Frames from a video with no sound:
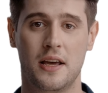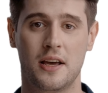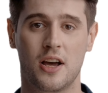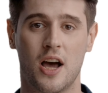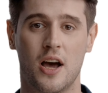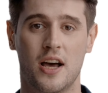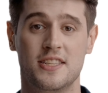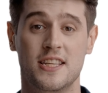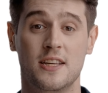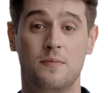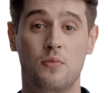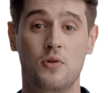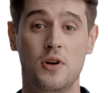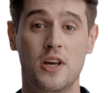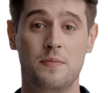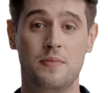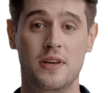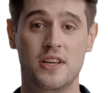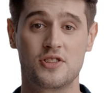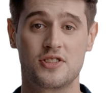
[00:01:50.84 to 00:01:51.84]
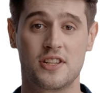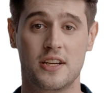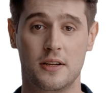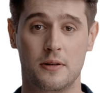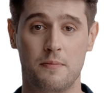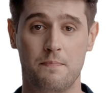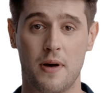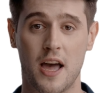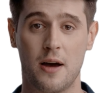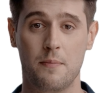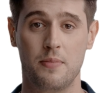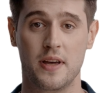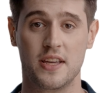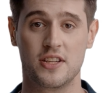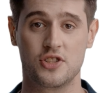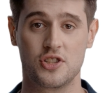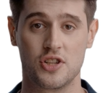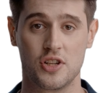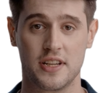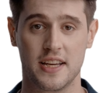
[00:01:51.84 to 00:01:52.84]
A simple image by
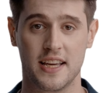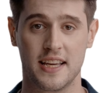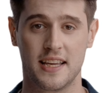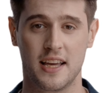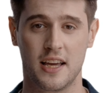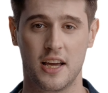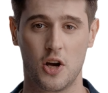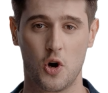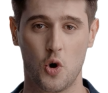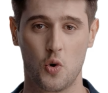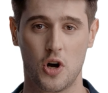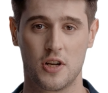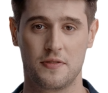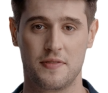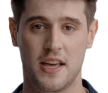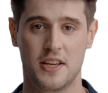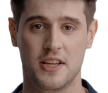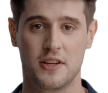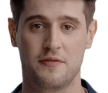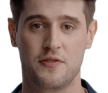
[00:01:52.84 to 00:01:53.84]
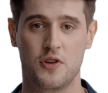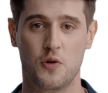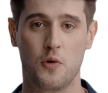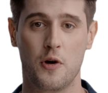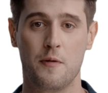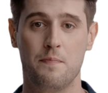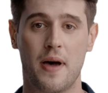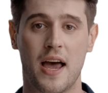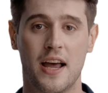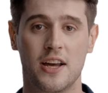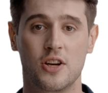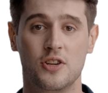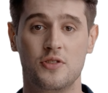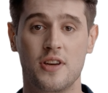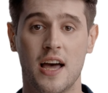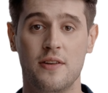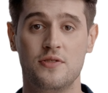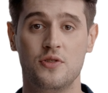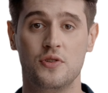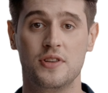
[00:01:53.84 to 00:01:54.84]
Midjourney or a very fluent
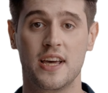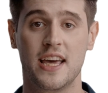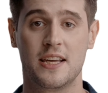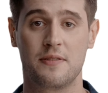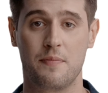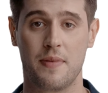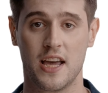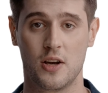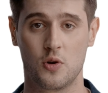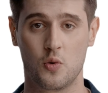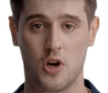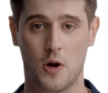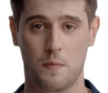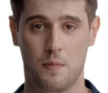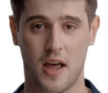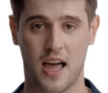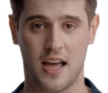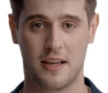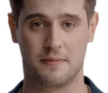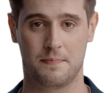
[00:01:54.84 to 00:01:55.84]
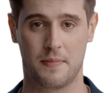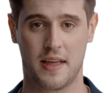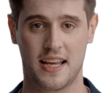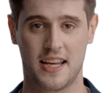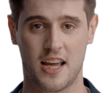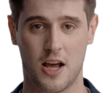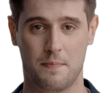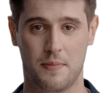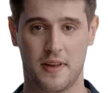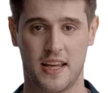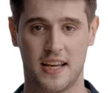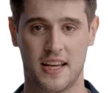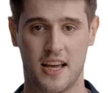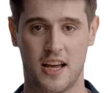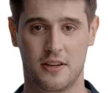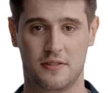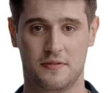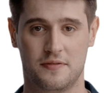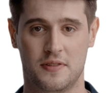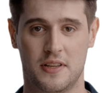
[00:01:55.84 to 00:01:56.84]
paragraph created by Quillbot may not be
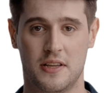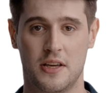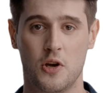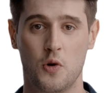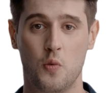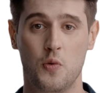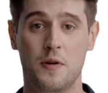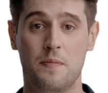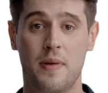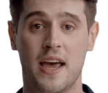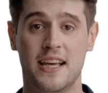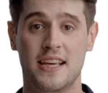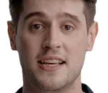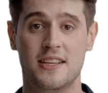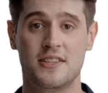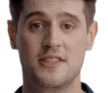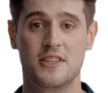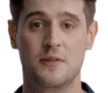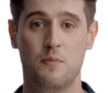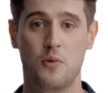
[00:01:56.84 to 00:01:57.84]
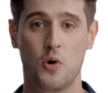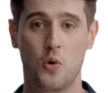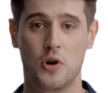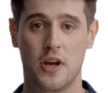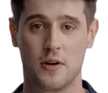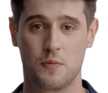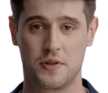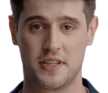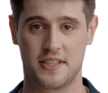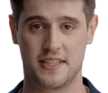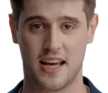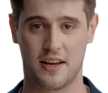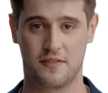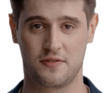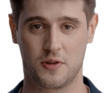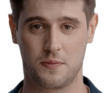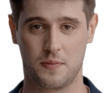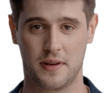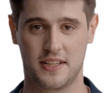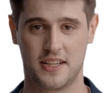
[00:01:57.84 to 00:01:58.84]
enough. We may need to support it with
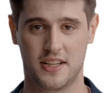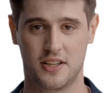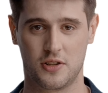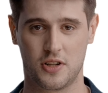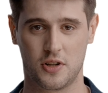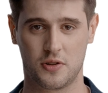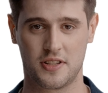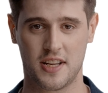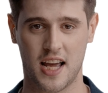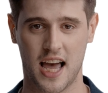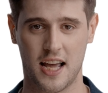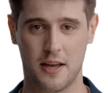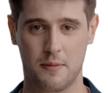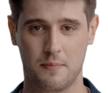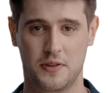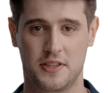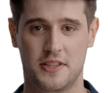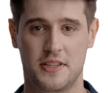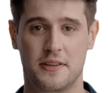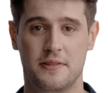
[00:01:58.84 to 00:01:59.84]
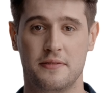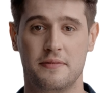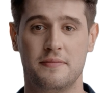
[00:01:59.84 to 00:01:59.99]
different material types.